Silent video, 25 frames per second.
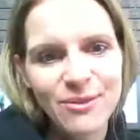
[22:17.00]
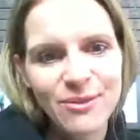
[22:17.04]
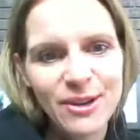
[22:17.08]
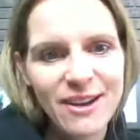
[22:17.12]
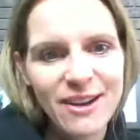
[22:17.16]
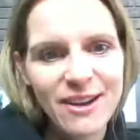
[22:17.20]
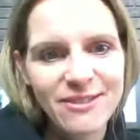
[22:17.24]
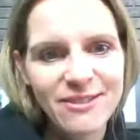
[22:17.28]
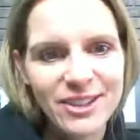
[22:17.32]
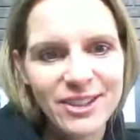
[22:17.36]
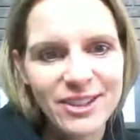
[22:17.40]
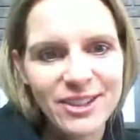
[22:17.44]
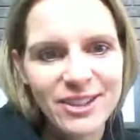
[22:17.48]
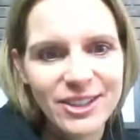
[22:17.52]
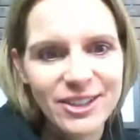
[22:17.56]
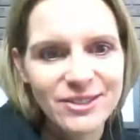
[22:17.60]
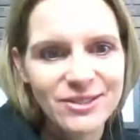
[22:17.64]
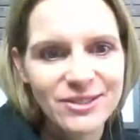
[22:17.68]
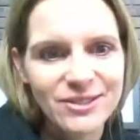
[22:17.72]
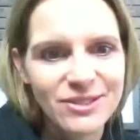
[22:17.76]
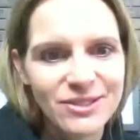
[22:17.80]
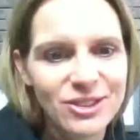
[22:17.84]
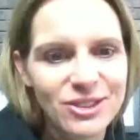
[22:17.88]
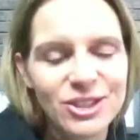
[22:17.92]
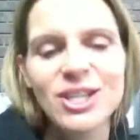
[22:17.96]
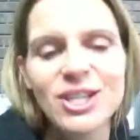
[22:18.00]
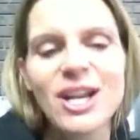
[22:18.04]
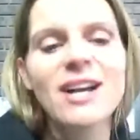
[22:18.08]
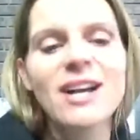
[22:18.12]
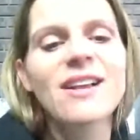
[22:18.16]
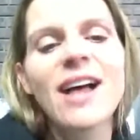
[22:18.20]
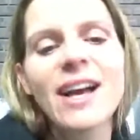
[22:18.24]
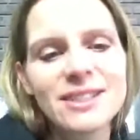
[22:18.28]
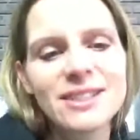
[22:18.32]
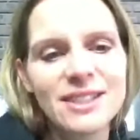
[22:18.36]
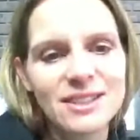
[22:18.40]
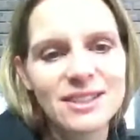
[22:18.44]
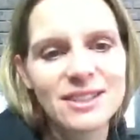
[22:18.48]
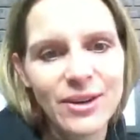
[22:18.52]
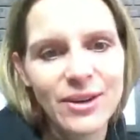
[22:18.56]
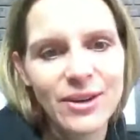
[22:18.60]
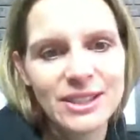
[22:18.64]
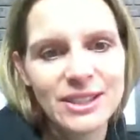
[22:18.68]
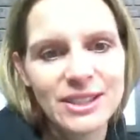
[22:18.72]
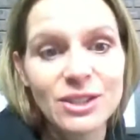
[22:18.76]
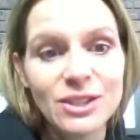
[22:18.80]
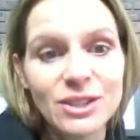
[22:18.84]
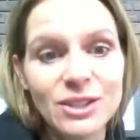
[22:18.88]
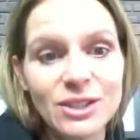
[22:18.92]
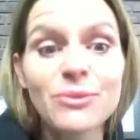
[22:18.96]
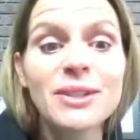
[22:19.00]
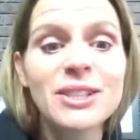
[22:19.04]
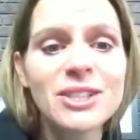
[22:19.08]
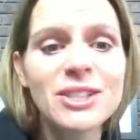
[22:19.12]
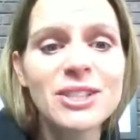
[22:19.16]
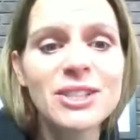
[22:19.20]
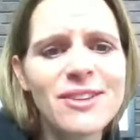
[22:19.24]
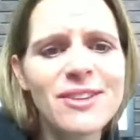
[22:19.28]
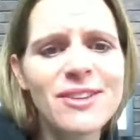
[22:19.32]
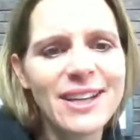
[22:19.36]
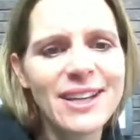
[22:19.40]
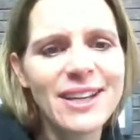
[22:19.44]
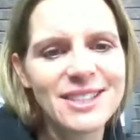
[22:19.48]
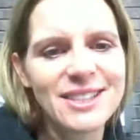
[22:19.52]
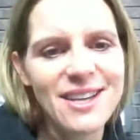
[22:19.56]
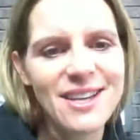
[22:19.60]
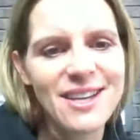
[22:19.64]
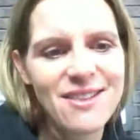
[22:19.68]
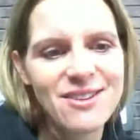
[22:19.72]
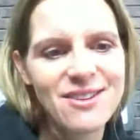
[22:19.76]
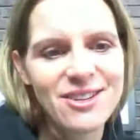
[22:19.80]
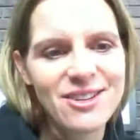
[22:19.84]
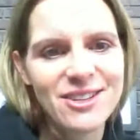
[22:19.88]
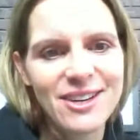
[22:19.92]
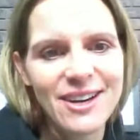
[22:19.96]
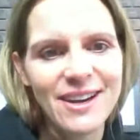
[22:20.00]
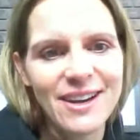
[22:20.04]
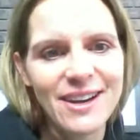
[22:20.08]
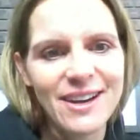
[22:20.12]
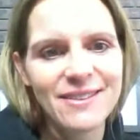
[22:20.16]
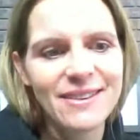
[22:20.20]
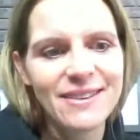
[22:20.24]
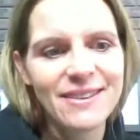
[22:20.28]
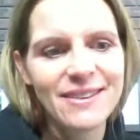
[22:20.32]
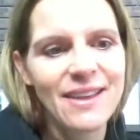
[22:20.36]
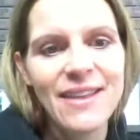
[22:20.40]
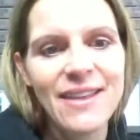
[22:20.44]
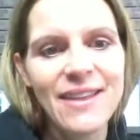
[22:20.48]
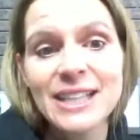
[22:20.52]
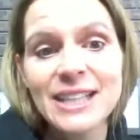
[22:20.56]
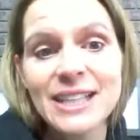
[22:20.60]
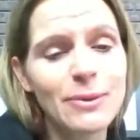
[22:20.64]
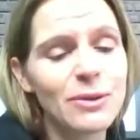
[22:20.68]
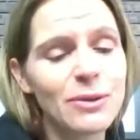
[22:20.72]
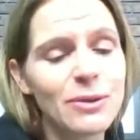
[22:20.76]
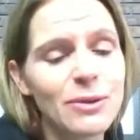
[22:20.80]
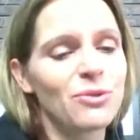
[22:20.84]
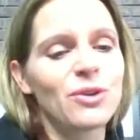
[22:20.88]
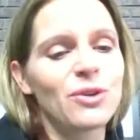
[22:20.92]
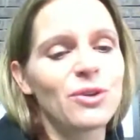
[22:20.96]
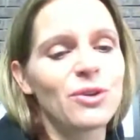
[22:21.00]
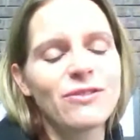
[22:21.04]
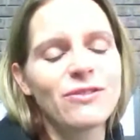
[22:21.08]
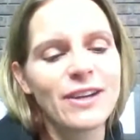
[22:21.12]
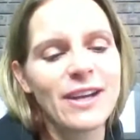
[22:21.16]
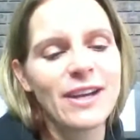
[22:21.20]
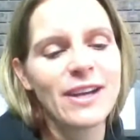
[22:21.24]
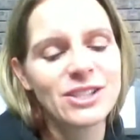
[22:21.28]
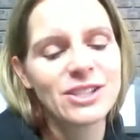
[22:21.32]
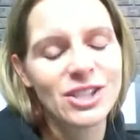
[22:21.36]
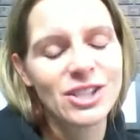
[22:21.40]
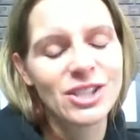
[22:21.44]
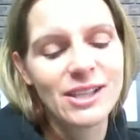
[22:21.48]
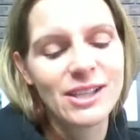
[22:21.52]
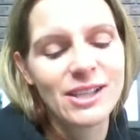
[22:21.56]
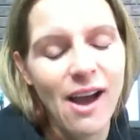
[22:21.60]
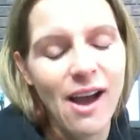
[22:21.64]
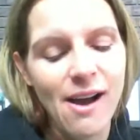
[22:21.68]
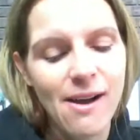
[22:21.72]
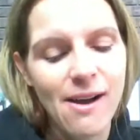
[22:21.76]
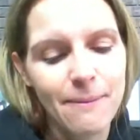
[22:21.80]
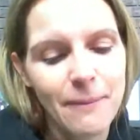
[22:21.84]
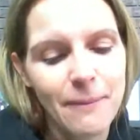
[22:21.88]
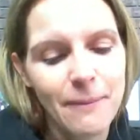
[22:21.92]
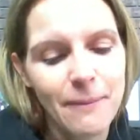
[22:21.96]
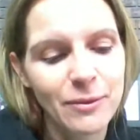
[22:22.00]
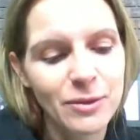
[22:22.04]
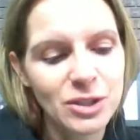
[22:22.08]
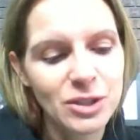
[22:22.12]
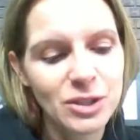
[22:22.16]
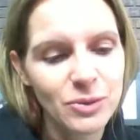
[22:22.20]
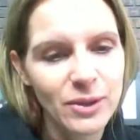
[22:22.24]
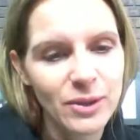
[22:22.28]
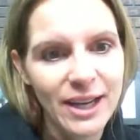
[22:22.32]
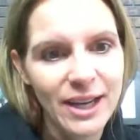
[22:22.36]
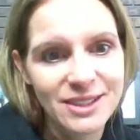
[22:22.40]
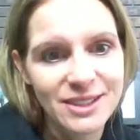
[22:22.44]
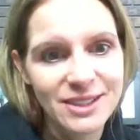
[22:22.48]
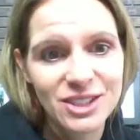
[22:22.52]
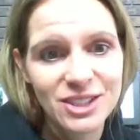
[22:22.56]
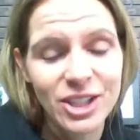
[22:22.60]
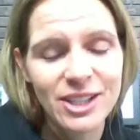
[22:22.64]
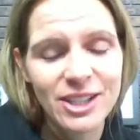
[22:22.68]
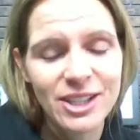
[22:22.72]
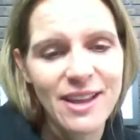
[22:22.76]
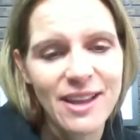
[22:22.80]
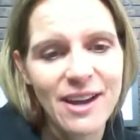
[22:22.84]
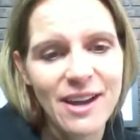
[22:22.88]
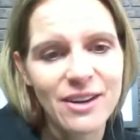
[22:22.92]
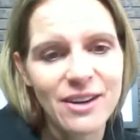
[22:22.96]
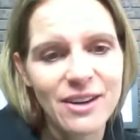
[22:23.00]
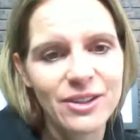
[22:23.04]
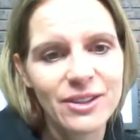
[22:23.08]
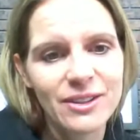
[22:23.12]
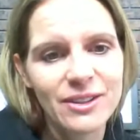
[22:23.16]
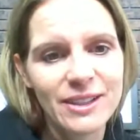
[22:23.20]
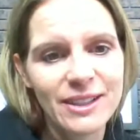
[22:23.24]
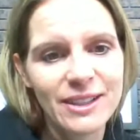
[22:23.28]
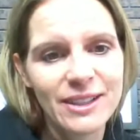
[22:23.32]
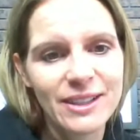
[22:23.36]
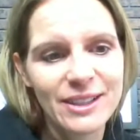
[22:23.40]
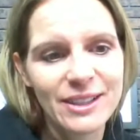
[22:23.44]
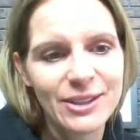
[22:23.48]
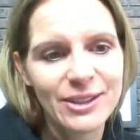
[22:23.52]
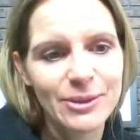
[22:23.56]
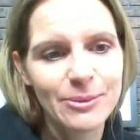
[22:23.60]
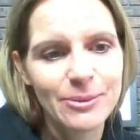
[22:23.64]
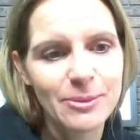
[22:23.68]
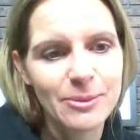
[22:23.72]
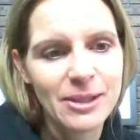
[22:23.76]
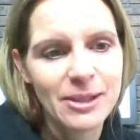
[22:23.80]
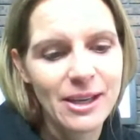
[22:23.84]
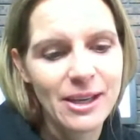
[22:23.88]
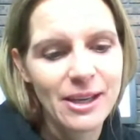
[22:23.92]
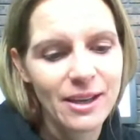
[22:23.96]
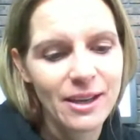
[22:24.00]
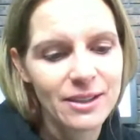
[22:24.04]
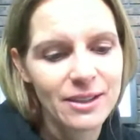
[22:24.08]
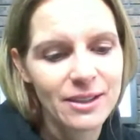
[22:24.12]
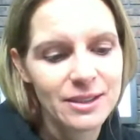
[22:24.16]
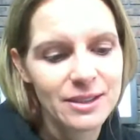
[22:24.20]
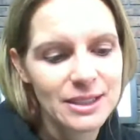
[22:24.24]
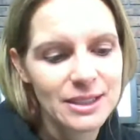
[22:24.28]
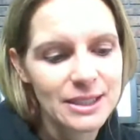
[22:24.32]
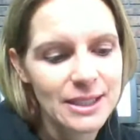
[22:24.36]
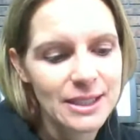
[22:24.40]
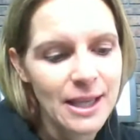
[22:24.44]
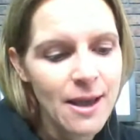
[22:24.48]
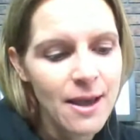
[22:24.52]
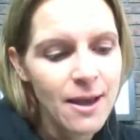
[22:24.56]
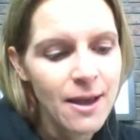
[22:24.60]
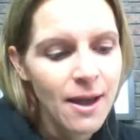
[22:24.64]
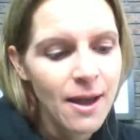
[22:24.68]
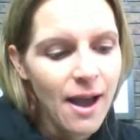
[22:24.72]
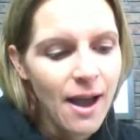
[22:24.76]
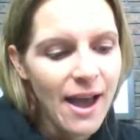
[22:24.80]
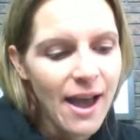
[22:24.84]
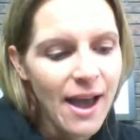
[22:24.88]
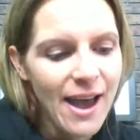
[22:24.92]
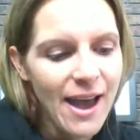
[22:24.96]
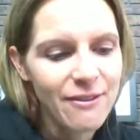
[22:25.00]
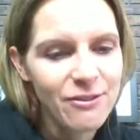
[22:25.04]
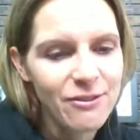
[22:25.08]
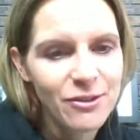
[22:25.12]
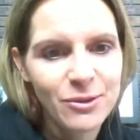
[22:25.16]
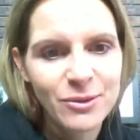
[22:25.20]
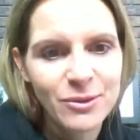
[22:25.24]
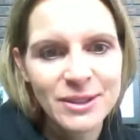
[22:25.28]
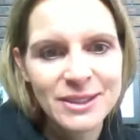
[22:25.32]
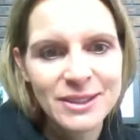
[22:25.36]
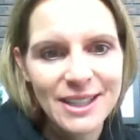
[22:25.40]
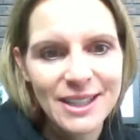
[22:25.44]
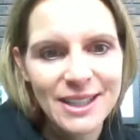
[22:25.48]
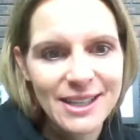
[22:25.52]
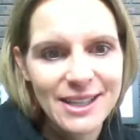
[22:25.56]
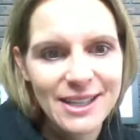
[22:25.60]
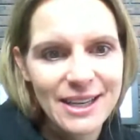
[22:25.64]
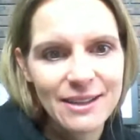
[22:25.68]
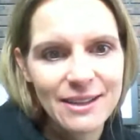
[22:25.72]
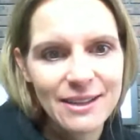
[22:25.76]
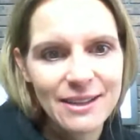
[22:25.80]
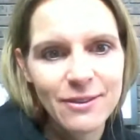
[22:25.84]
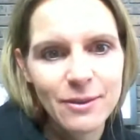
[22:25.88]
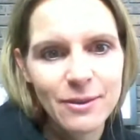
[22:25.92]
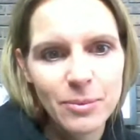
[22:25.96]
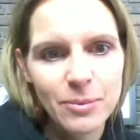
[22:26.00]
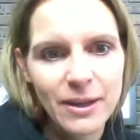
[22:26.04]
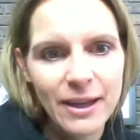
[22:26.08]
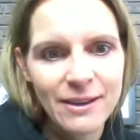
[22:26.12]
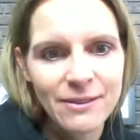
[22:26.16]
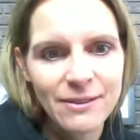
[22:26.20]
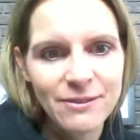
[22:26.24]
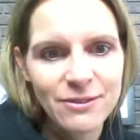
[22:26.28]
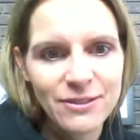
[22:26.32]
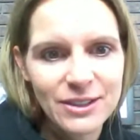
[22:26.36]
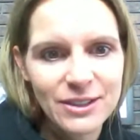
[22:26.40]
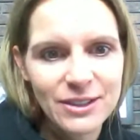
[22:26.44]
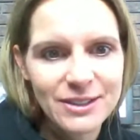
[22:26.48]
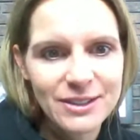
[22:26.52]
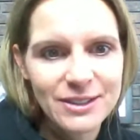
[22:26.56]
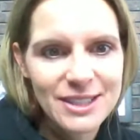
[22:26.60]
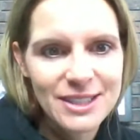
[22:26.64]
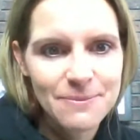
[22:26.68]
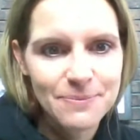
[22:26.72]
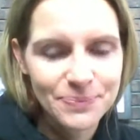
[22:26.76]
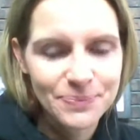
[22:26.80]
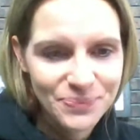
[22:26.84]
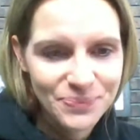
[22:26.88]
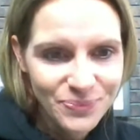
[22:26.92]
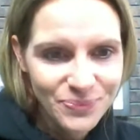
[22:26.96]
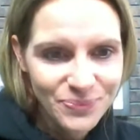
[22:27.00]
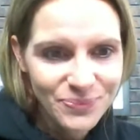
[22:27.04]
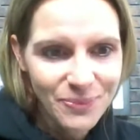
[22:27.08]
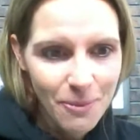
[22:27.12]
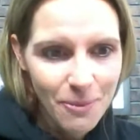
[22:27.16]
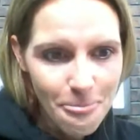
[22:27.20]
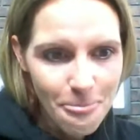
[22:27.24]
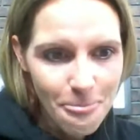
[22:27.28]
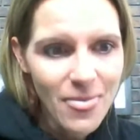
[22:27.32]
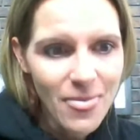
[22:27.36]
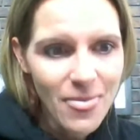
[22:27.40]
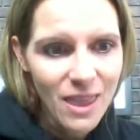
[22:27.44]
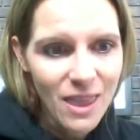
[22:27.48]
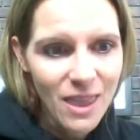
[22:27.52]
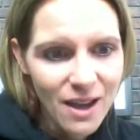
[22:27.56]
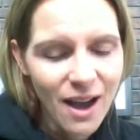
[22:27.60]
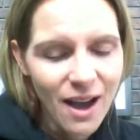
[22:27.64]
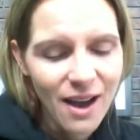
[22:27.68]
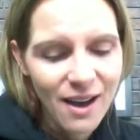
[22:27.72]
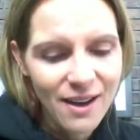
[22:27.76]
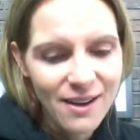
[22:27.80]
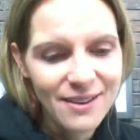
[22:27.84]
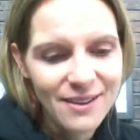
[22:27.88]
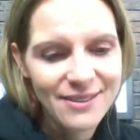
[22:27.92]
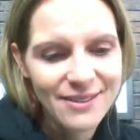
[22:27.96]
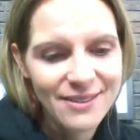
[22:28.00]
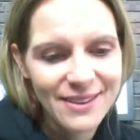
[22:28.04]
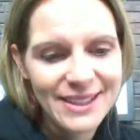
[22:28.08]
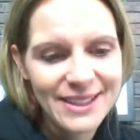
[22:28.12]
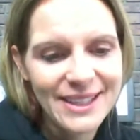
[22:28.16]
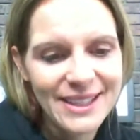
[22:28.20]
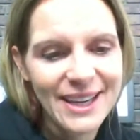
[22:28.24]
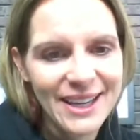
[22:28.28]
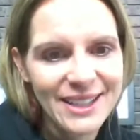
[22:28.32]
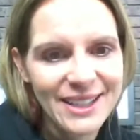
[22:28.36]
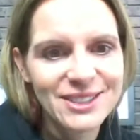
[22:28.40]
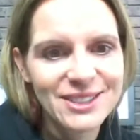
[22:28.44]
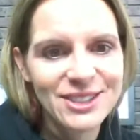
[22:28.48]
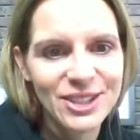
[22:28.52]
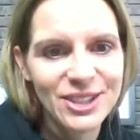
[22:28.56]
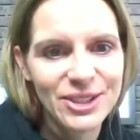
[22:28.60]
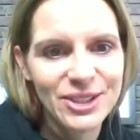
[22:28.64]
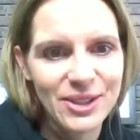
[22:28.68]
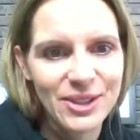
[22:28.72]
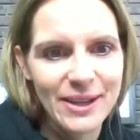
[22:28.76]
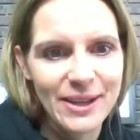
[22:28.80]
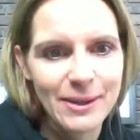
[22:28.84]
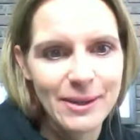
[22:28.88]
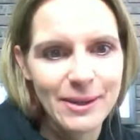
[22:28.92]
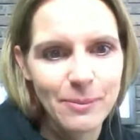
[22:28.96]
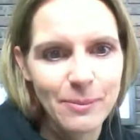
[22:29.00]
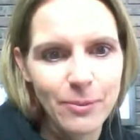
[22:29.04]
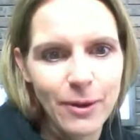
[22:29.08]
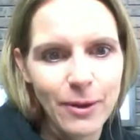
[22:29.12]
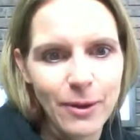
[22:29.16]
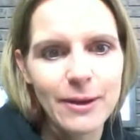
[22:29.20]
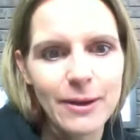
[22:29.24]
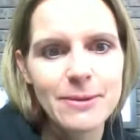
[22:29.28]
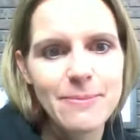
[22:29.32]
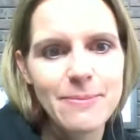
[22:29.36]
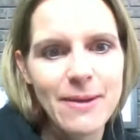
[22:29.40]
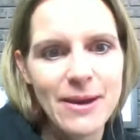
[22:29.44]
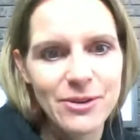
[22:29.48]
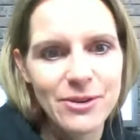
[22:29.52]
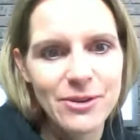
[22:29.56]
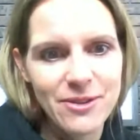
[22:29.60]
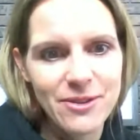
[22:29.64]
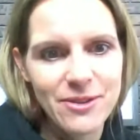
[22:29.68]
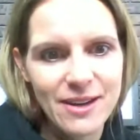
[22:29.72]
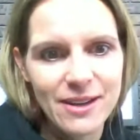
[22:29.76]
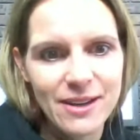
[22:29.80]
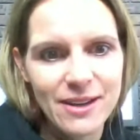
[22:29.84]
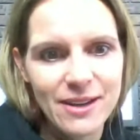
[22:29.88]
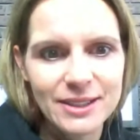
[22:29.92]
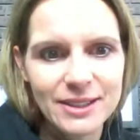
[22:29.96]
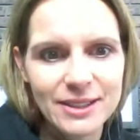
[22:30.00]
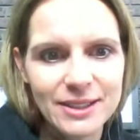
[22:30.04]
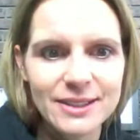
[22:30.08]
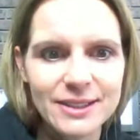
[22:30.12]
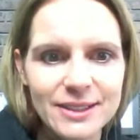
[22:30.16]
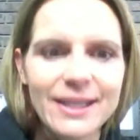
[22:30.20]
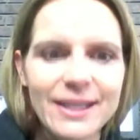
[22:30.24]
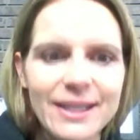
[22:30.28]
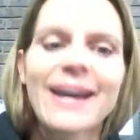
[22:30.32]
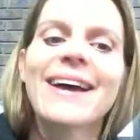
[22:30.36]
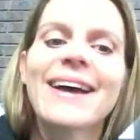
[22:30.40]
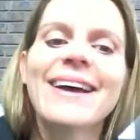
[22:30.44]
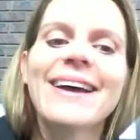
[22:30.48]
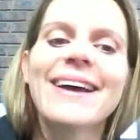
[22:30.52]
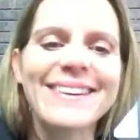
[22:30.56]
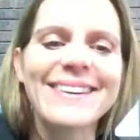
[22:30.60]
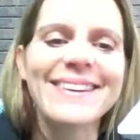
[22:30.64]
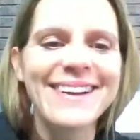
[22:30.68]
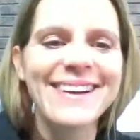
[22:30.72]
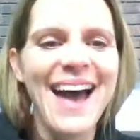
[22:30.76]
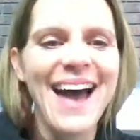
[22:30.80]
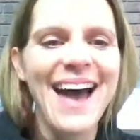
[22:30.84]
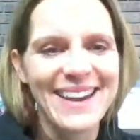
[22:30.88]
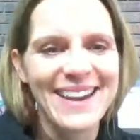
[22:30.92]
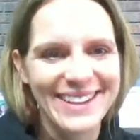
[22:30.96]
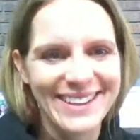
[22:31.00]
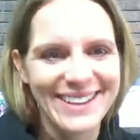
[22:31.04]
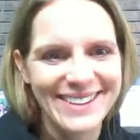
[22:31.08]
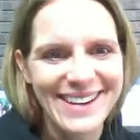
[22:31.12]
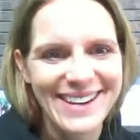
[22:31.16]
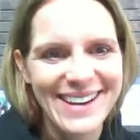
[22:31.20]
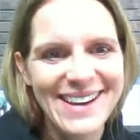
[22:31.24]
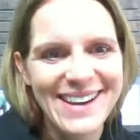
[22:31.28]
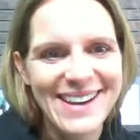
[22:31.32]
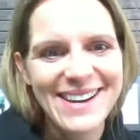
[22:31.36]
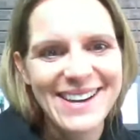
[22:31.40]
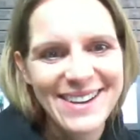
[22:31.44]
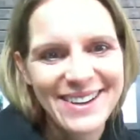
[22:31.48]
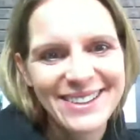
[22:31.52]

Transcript: whenever there's not classes going. So we do that together, and that's been really fun actually. I wish we had started that earlier because everyone's on an even playing field. The kids are like probably better than us at it, so